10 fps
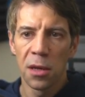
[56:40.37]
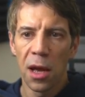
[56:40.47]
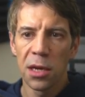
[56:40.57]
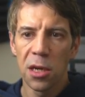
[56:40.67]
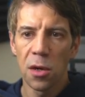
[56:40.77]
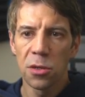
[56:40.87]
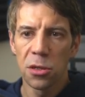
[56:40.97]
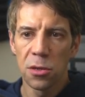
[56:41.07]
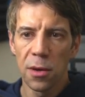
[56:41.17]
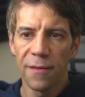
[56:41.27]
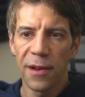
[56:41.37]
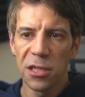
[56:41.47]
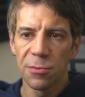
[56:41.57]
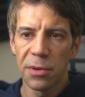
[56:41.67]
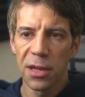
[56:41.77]
and go to
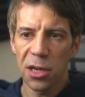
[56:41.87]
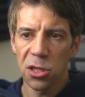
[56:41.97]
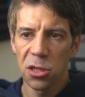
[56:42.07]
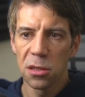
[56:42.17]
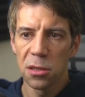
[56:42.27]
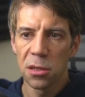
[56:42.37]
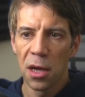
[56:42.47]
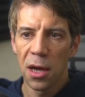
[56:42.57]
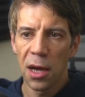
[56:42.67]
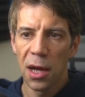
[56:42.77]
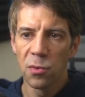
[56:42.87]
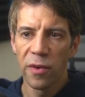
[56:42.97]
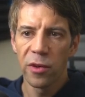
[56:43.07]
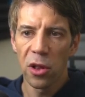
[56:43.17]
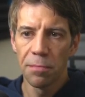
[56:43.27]
advanced build actions, and
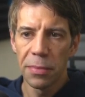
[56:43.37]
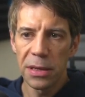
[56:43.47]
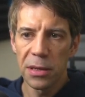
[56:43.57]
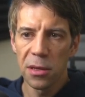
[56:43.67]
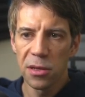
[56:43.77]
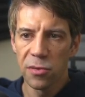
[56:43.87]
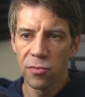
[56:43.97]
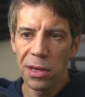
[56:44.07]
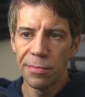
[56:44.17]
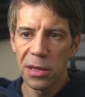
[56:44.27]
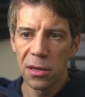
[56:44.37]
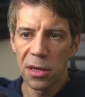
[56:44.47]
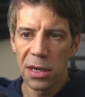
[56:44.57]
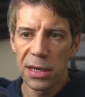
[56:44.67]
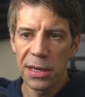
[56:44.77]
we've got the build and rebuild
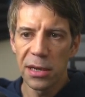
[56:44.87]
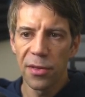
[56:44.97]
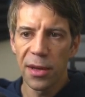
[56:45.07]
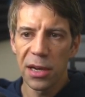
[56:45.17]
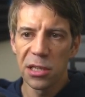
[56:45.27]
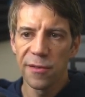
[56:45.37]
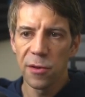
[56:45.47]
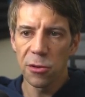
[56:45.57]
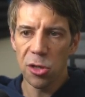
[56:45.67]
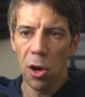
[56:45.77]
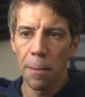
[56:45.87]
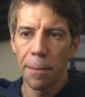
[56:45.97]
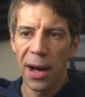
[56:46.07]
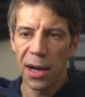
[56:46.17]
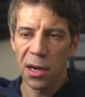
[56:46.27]
and clean and things. You've also got
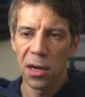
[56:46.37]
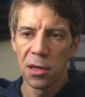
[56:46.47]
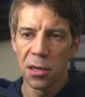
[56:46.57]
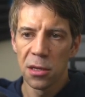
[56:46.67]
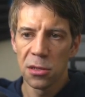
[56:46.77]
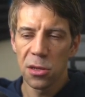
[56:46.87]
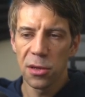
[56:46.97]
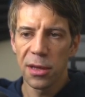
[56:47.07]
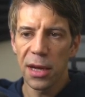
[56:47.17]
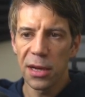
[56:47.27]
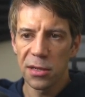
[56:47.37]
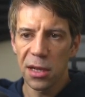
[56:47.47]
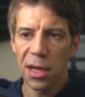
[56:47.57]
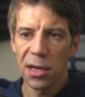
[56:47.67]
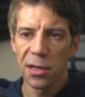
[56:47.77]
pack. So that,
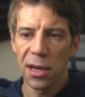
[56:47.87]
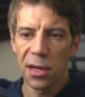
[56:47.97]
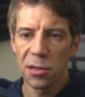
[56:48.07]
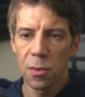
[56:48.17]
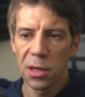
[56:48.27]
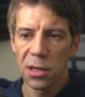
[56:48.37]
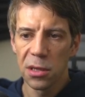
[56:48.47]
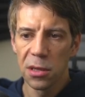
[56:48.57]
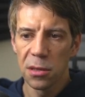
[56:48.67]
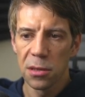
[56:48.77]
clicking that will